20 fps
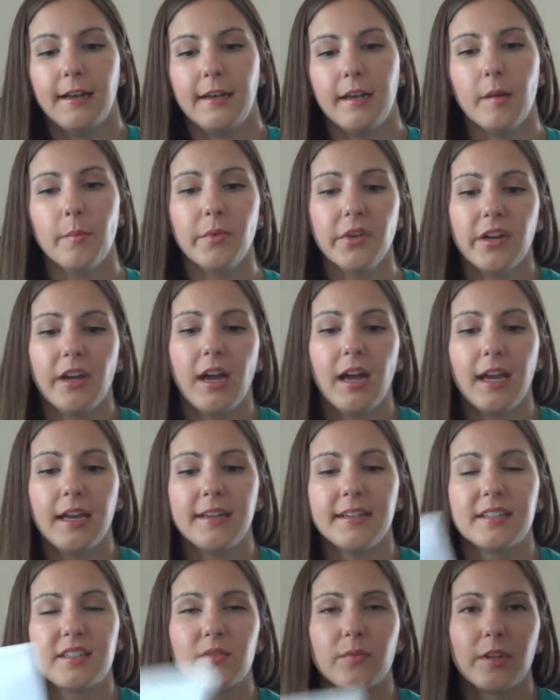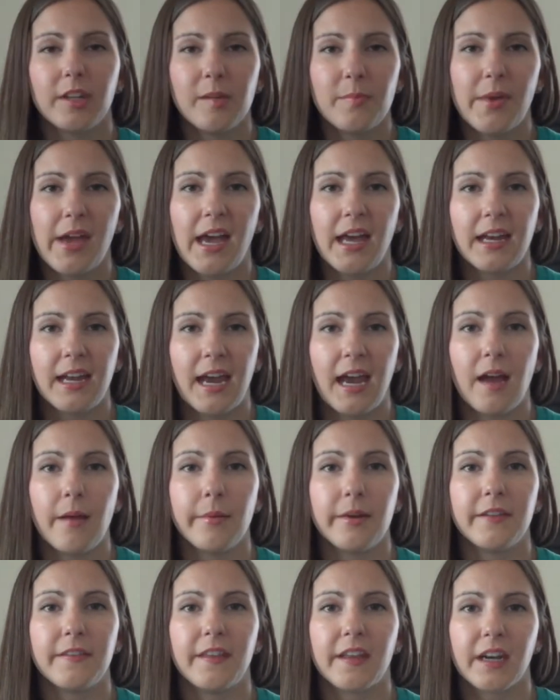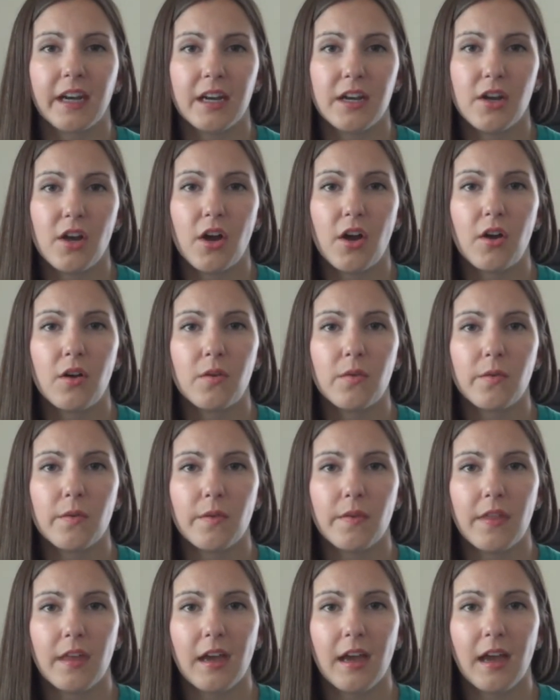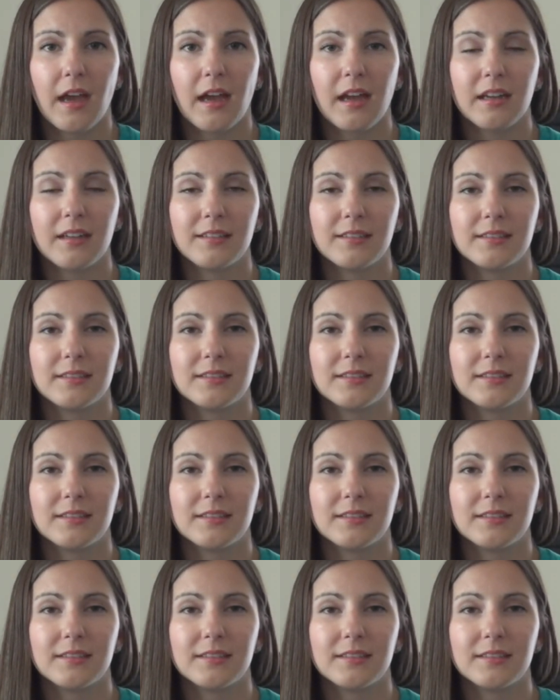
Number nine is a really bad habit that I know that